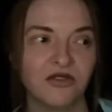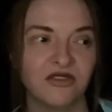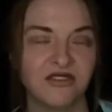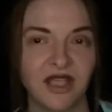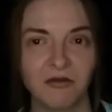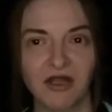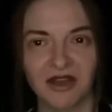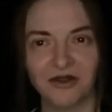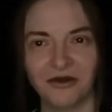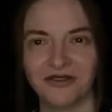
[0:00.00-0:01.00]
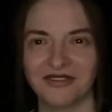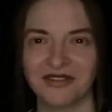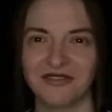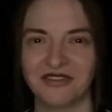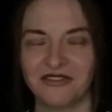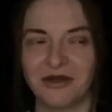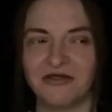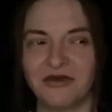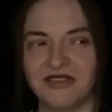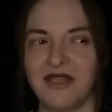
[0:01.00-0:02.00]
You see him around the corner. It's another
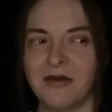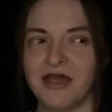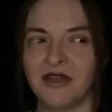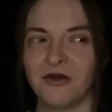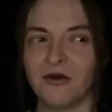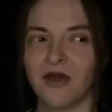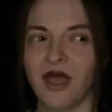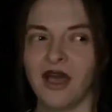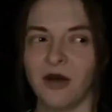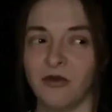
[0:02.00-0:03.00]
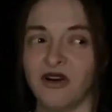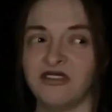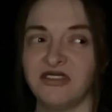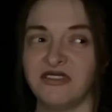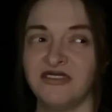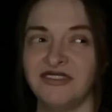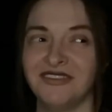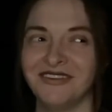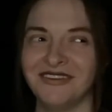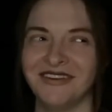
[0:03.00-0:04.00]
situation where you see him out the corner. I'm hiding.
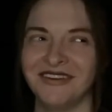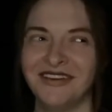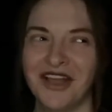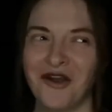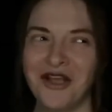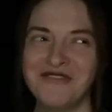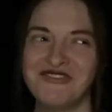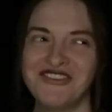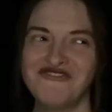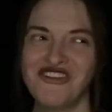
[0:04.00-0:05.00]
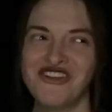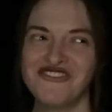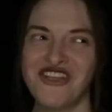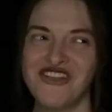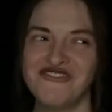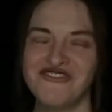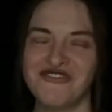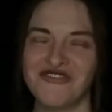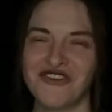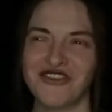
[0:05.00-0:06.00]
I ain't been triggered yet, just
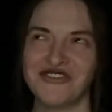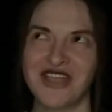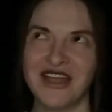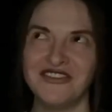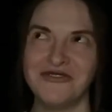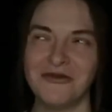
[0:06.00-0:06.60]
fucking stand there and